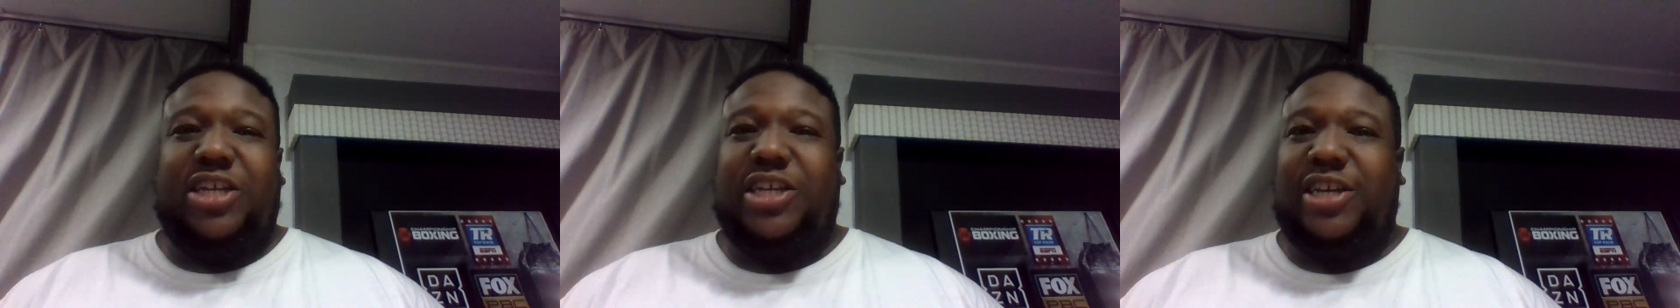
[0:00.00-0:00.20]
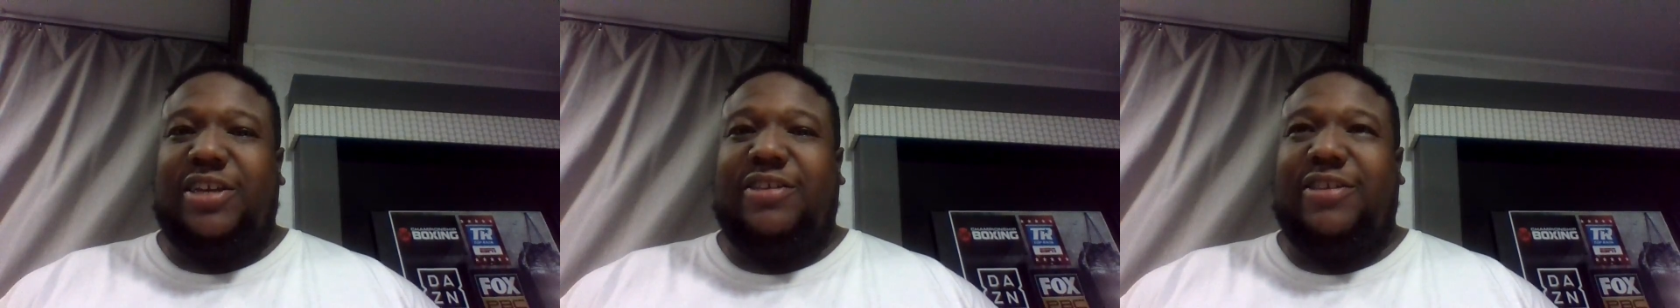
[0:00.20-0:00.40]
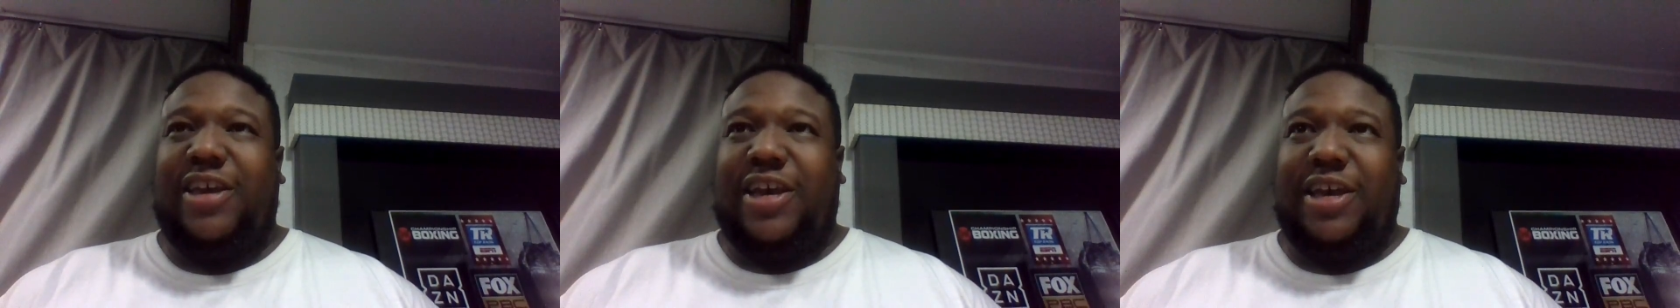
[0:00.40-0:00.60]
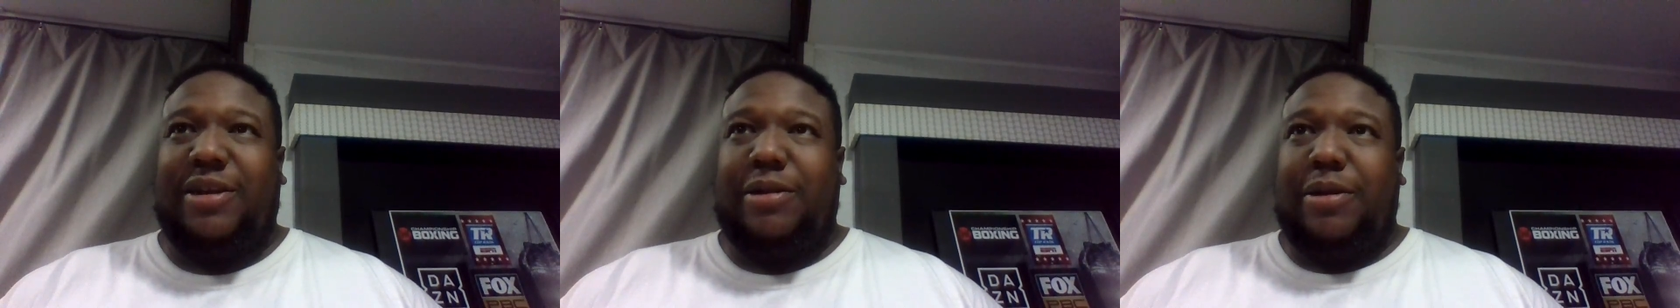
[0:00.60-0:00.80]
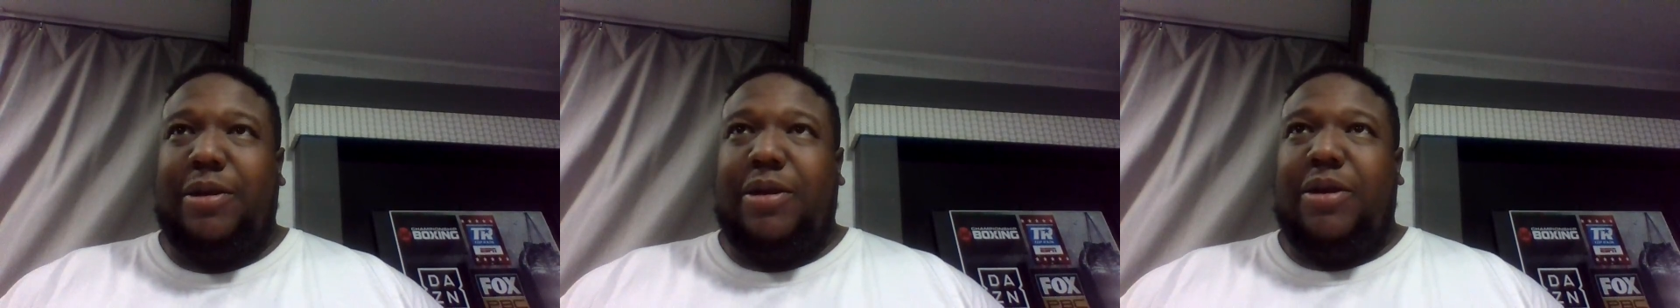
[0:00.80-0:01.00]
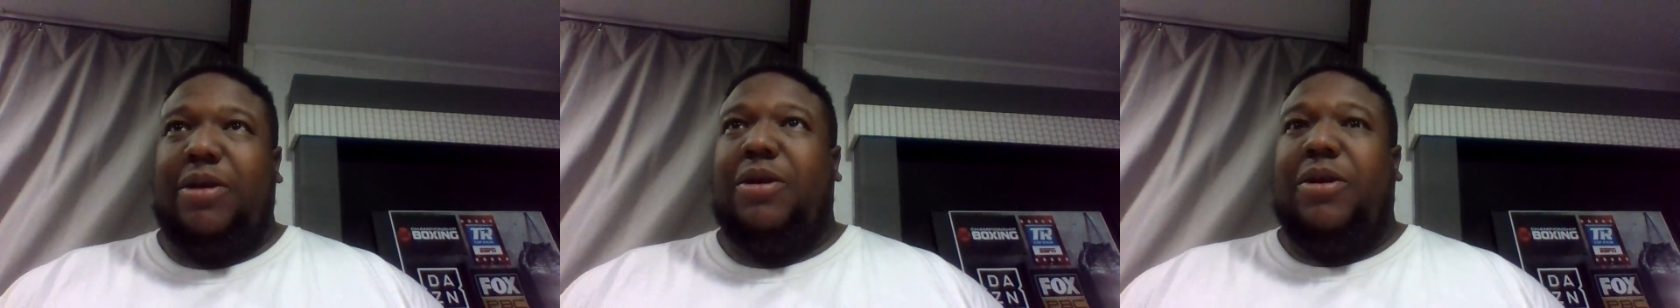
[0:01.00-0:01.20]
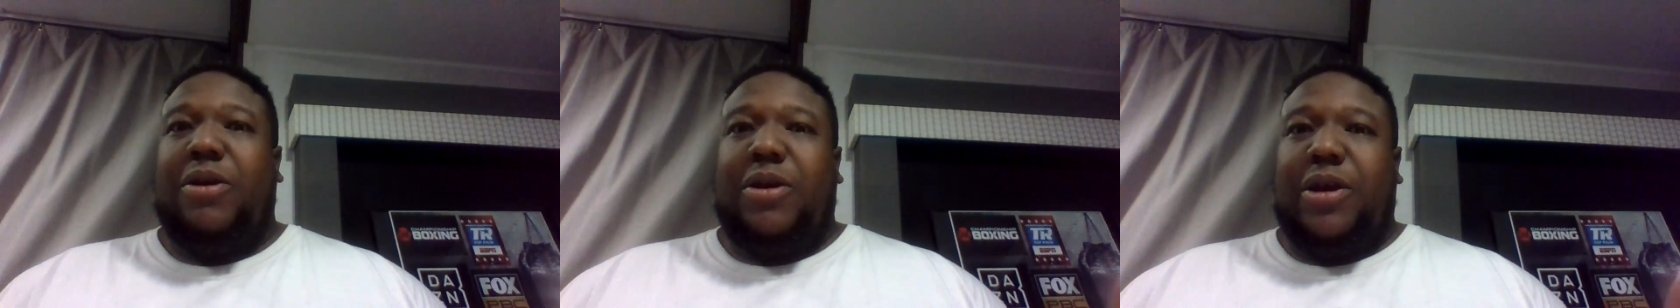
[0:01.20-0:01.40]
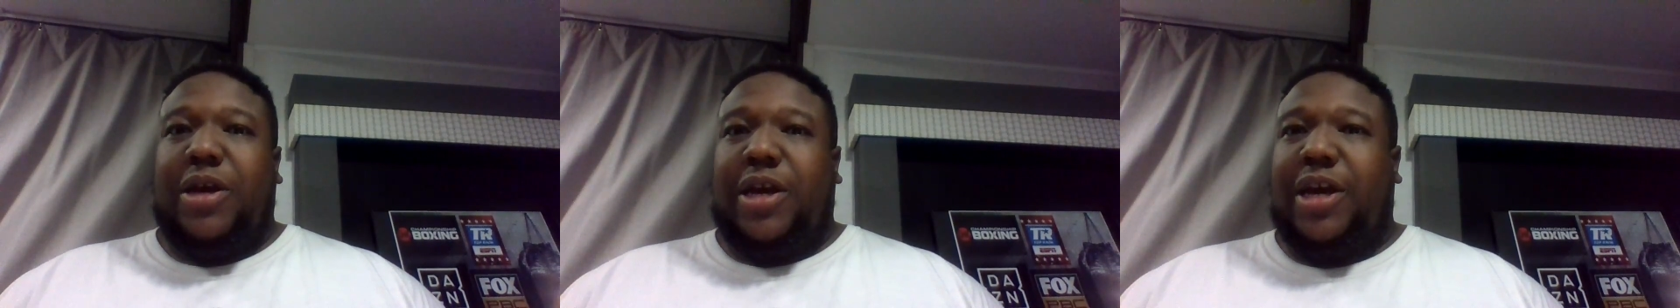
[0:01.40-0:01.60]
she said
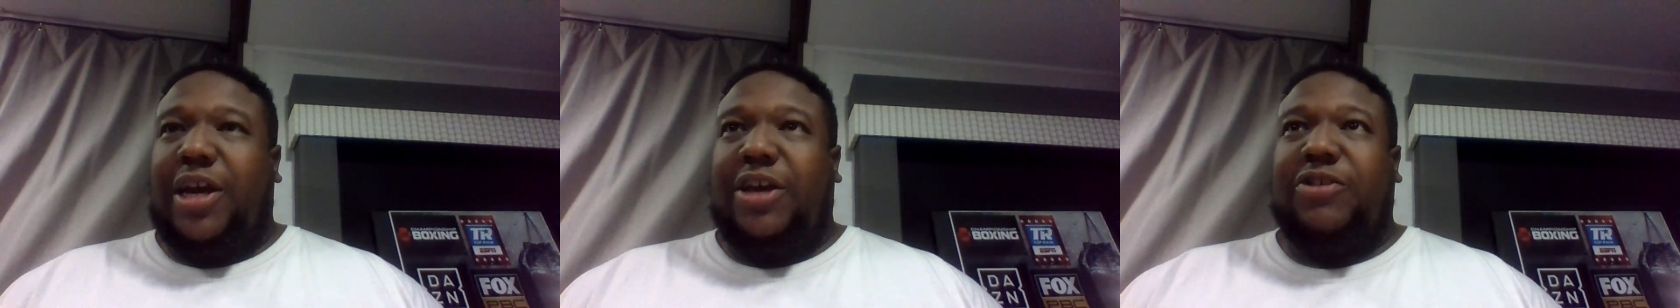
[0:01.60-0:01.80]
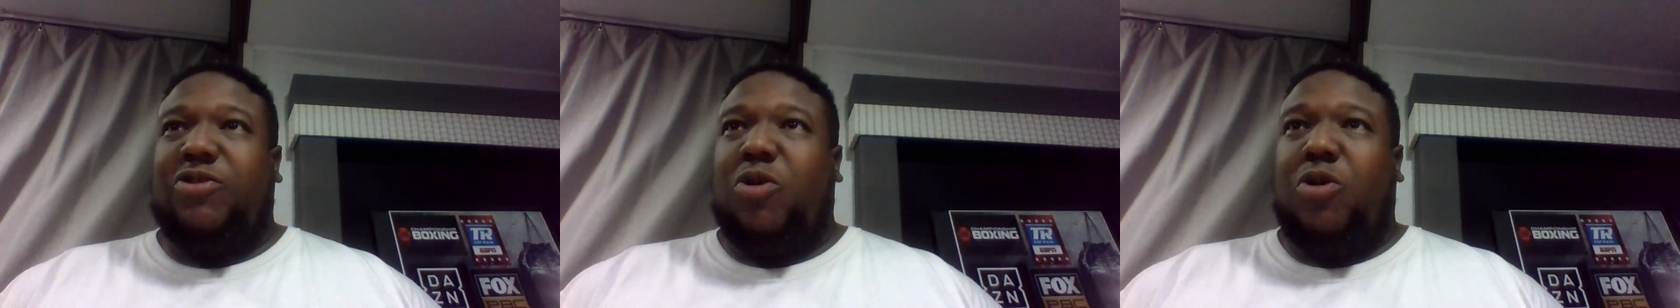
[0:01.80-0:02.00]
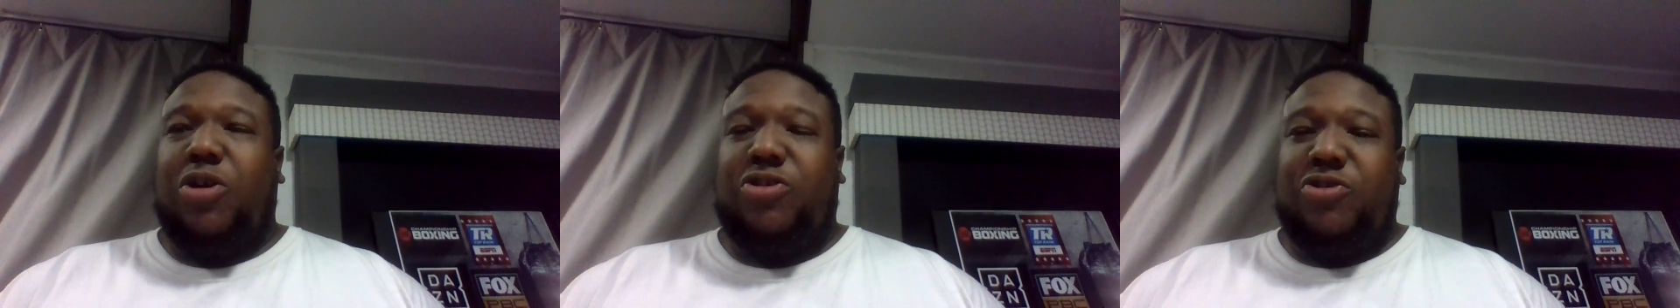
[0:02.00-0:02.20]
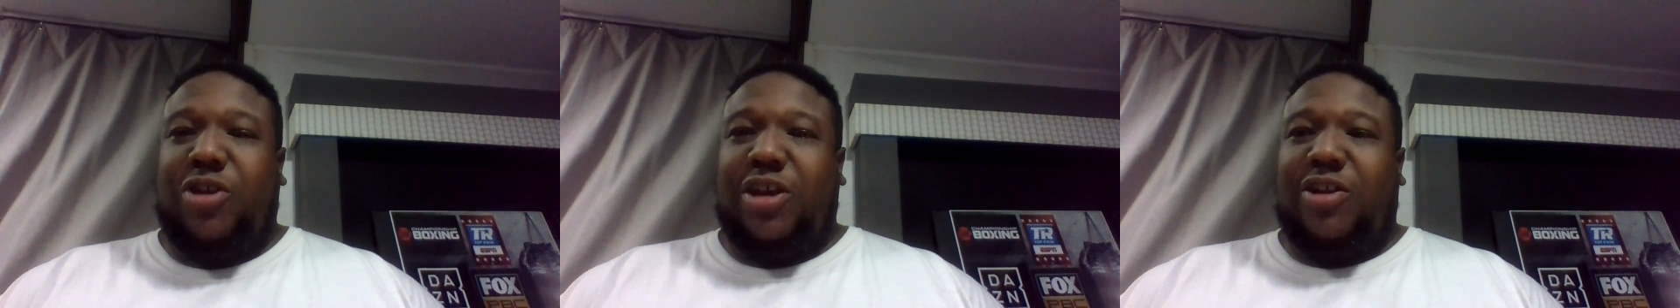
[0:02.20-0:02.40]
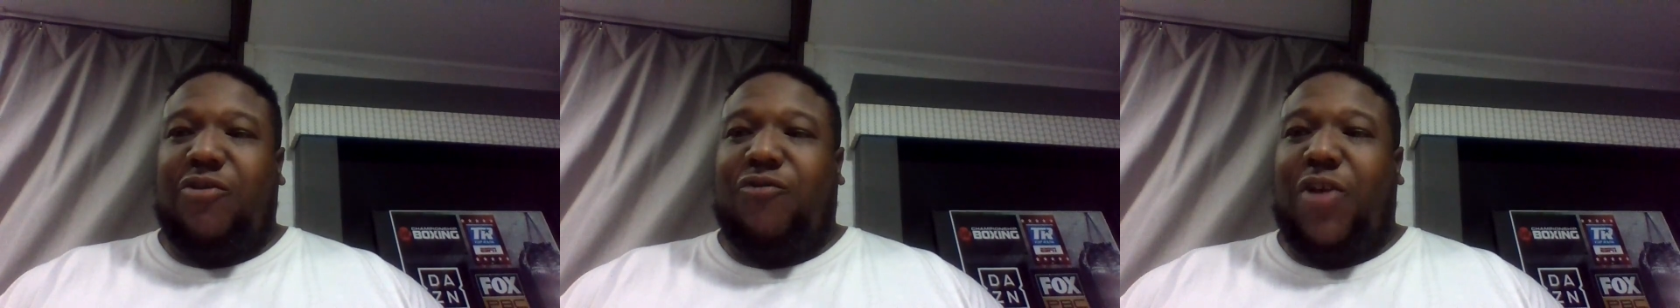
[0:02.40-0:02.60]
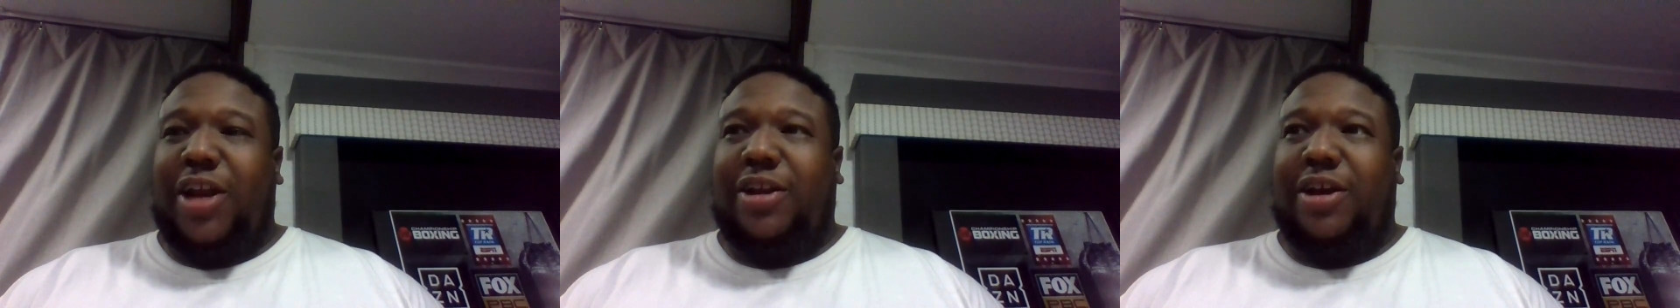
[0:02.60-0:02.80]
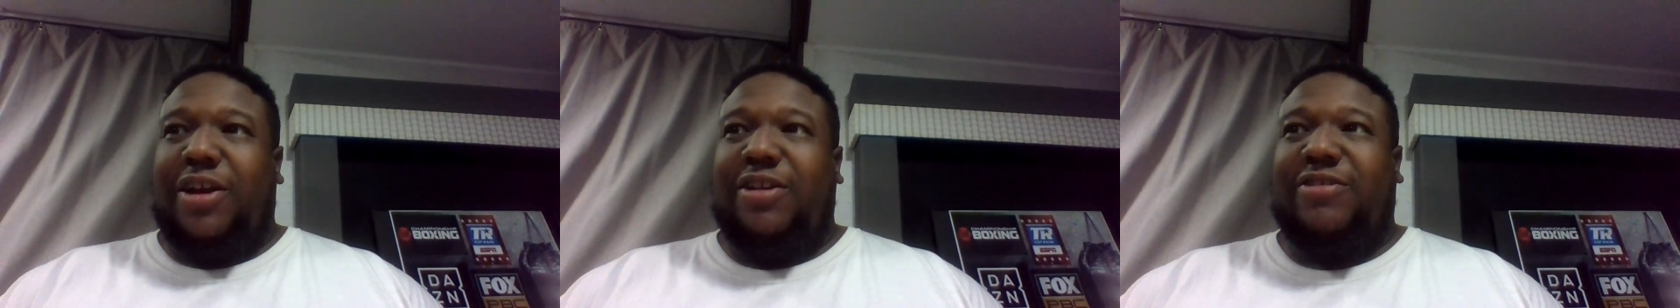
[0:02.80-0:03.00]
is going to get the fight done.